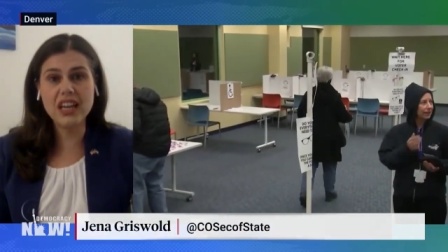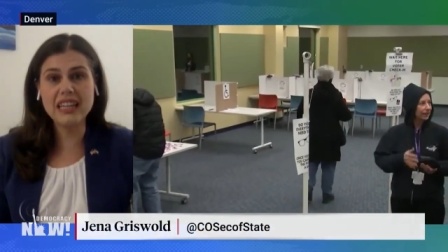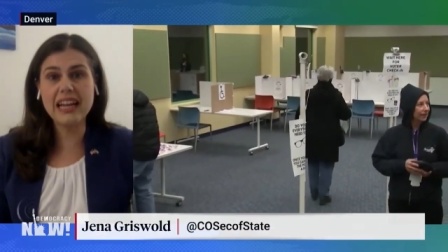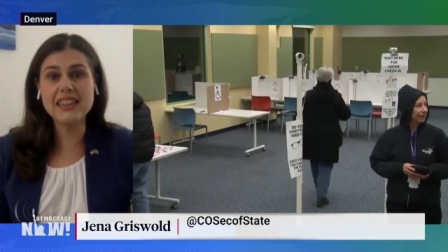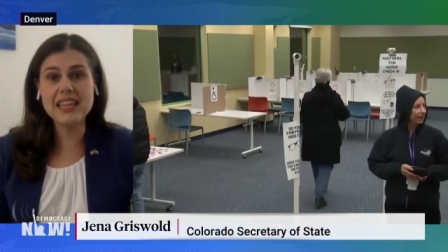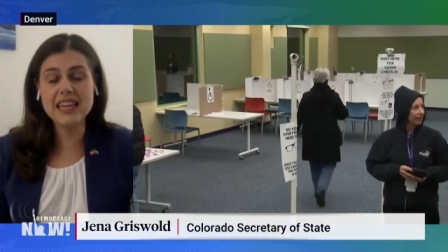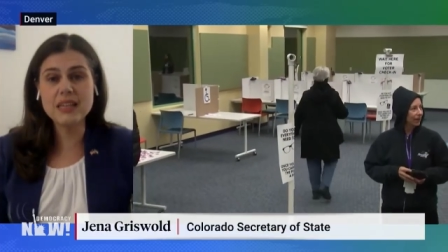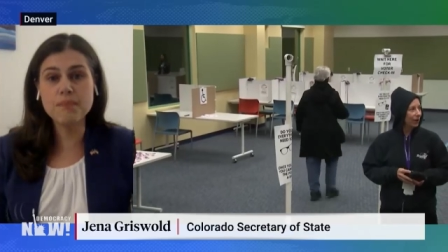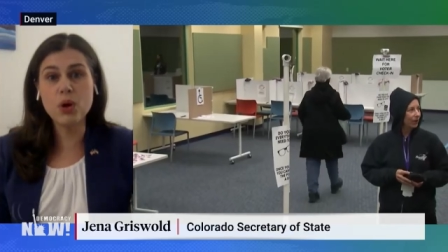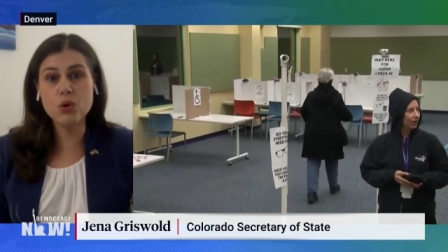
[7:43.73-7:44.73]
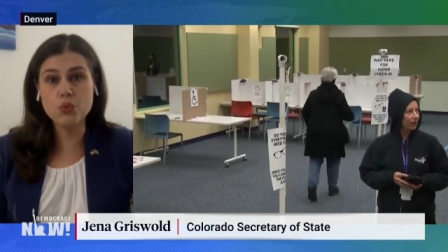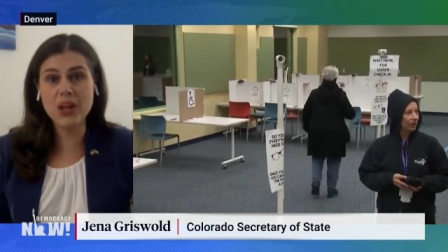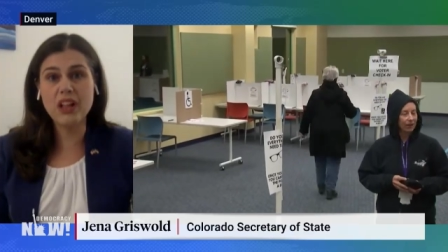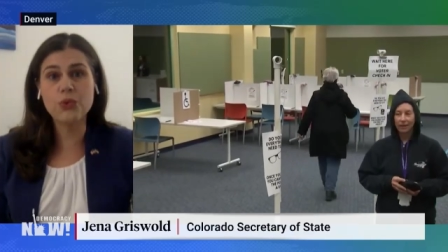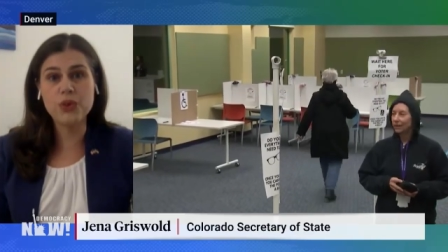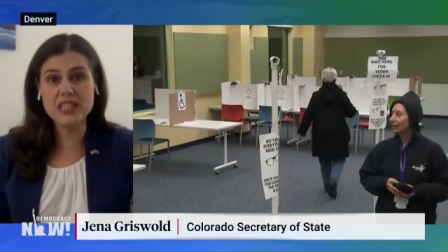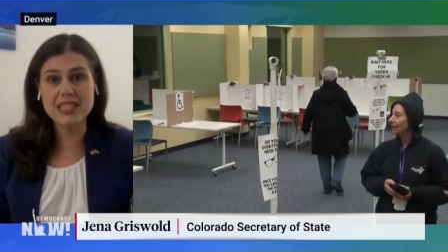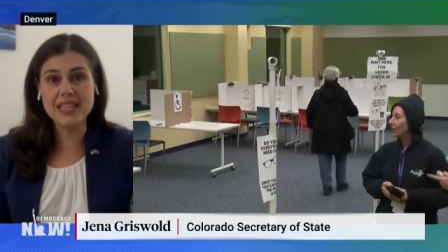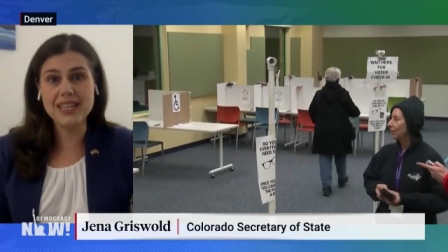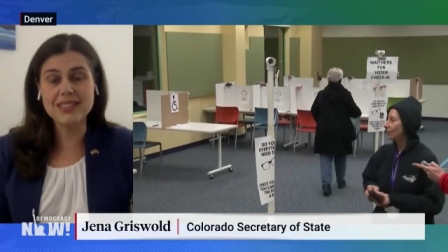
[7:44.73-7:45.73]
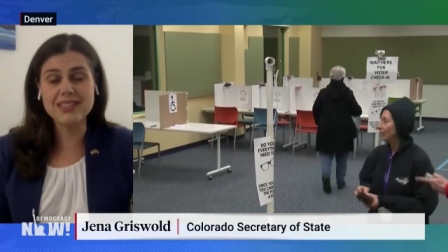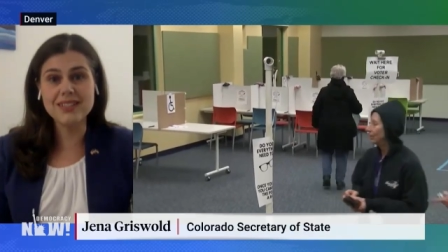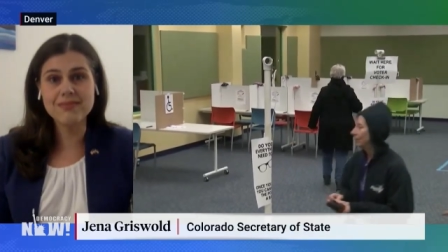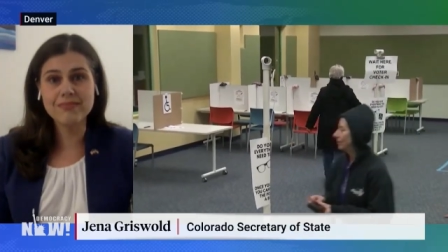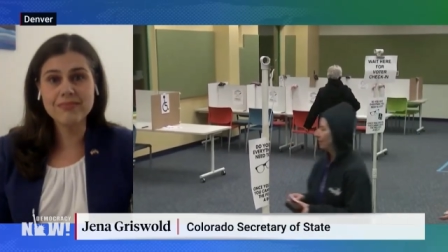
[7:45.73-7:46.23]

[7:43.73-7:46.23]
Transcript: and I think it bodes well for the states.